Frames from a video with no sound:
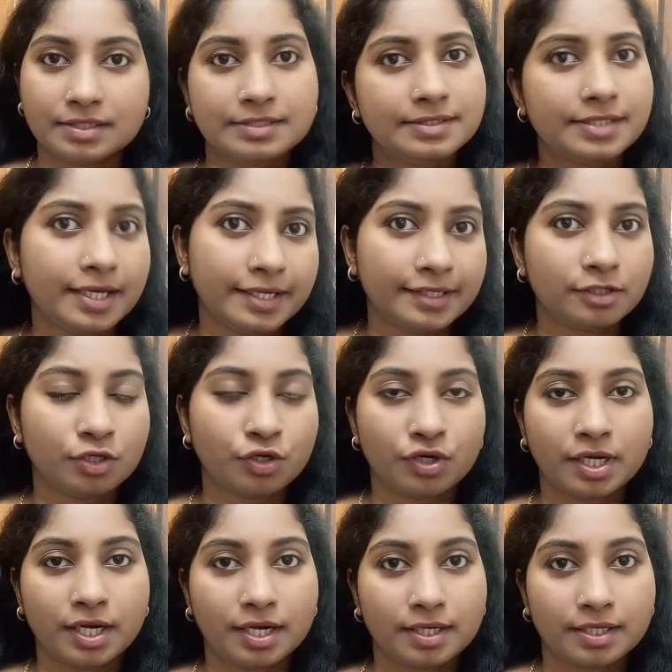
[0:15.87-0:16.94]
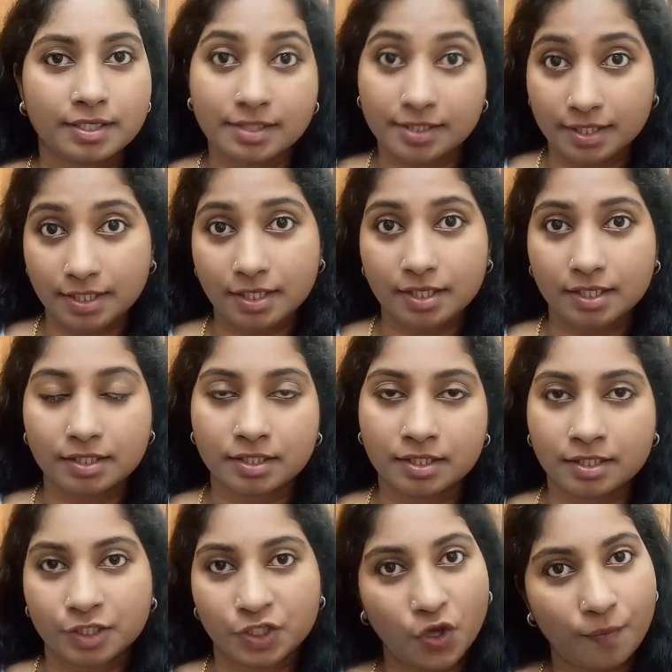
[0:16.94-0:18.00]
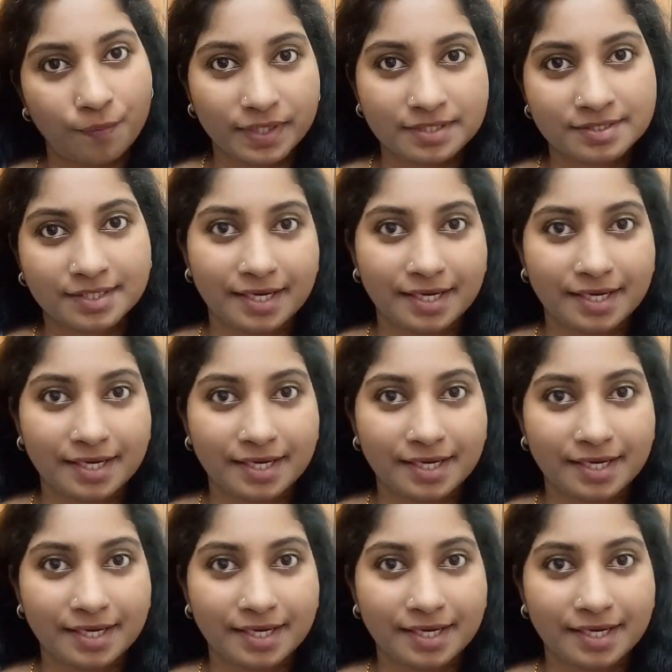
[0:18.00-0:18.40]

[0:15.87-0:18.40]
I selected this topic.